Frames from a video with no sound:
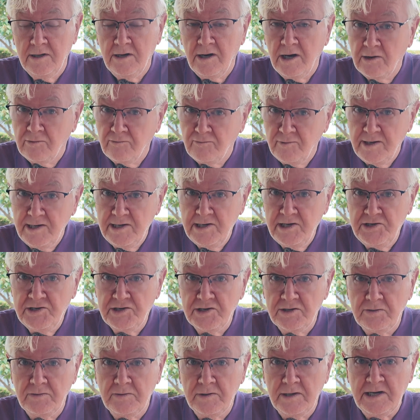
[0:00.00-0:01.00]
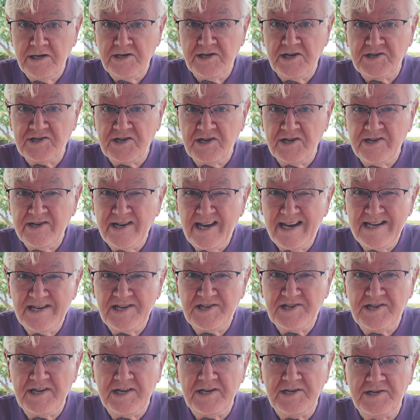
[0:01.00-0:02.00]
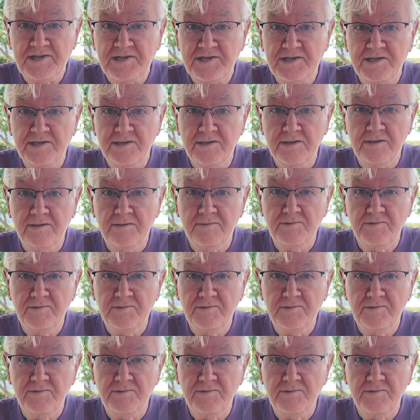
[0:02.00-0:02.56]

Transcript: I really do. He does analysis